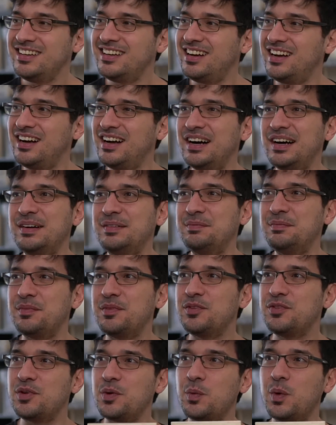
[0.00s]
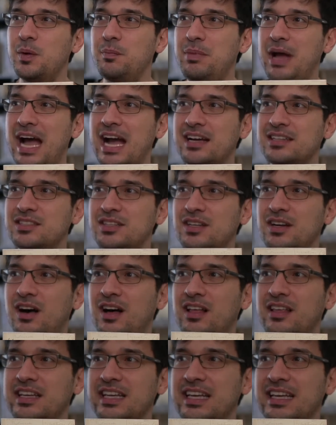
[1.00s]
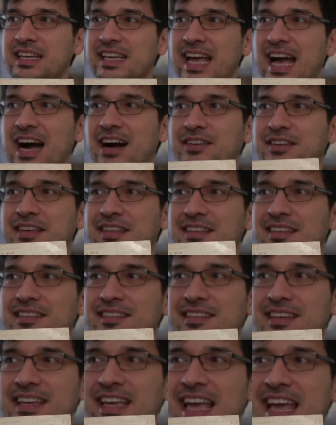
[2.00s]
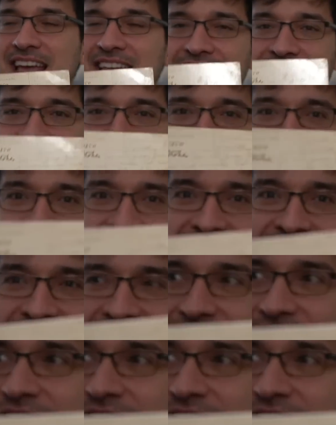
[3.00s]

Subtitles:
So we're back to calling it calculus again. Here's